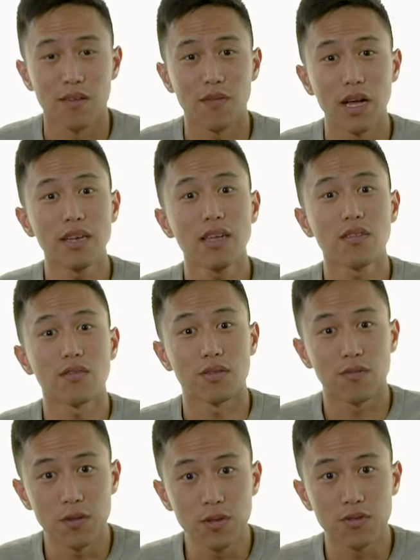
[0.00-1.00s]
Finding
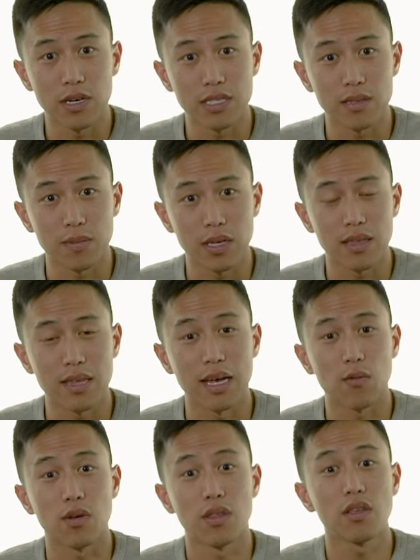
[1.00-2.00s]
a food recipe
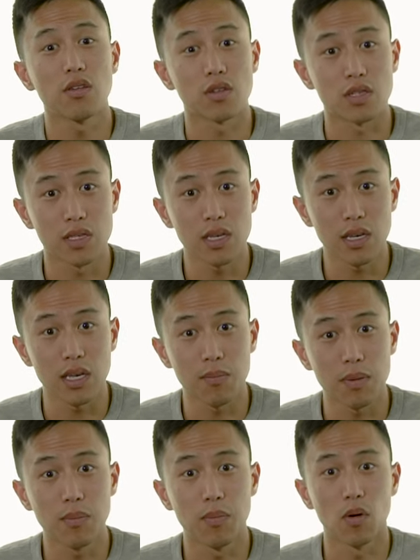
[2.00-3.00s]
that within your city,
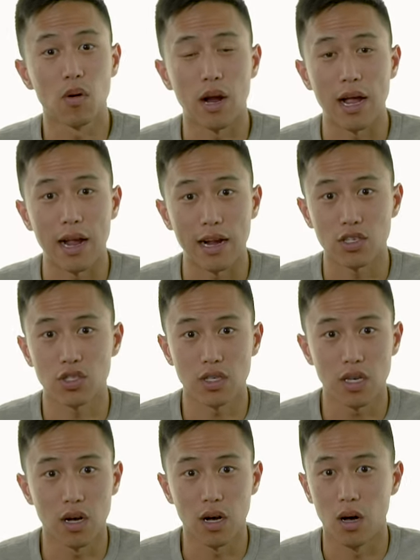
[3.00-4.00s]
people are
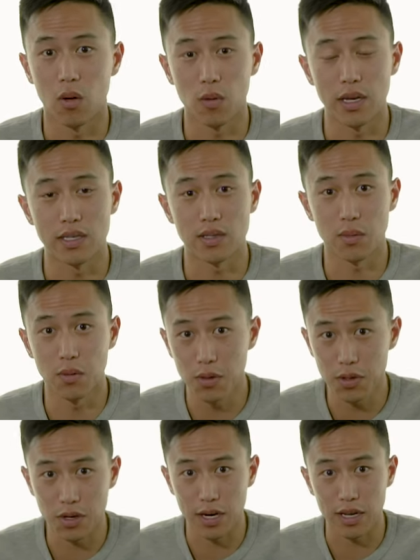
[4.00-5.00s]
actually always
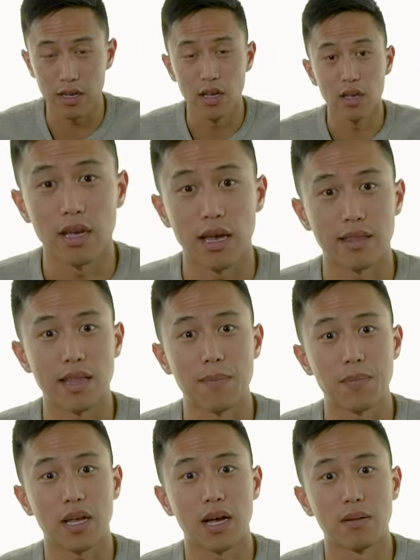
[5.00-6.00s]
ordering, and
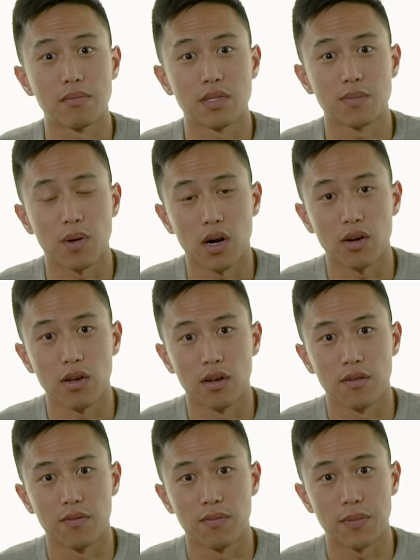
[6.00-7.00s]
that becomes part
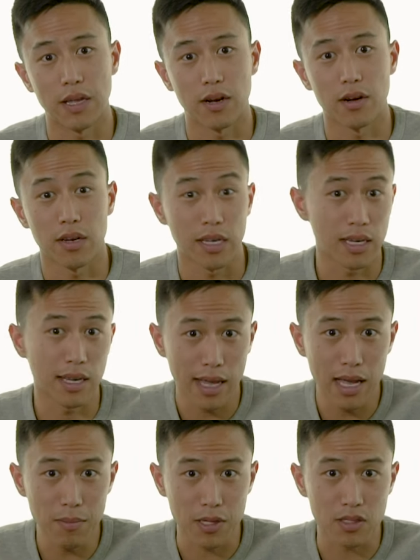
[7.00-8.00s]
of their eating
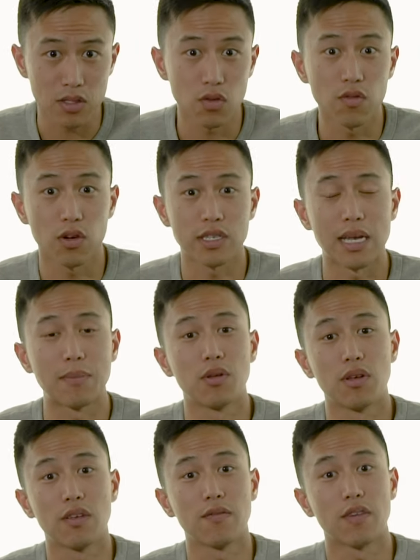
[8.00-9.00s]
habits. So for
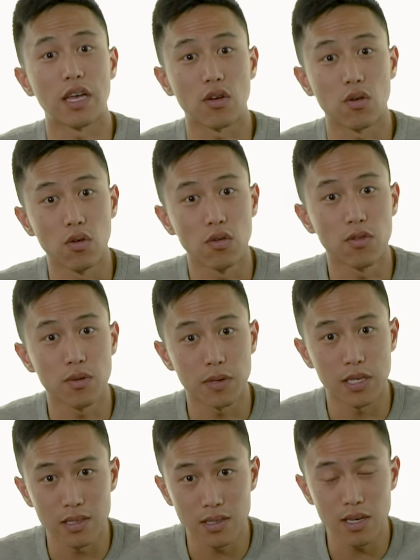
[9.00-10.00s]
example, in Vancouver,
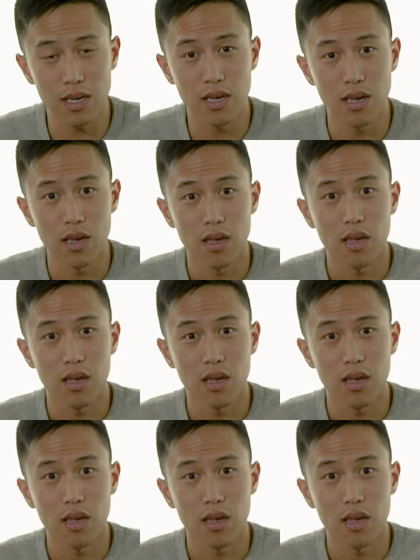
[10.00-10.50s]
BC,